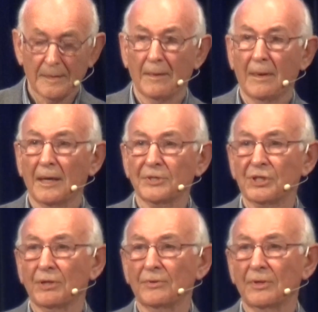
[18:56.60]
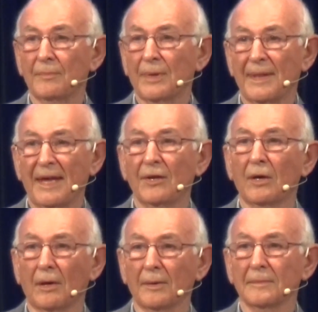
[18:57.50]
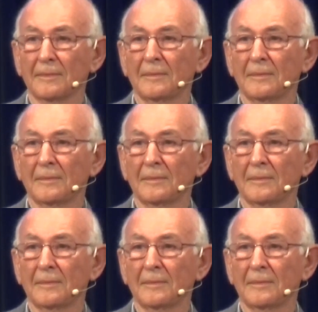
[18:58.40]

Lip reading: There are children, but they're not.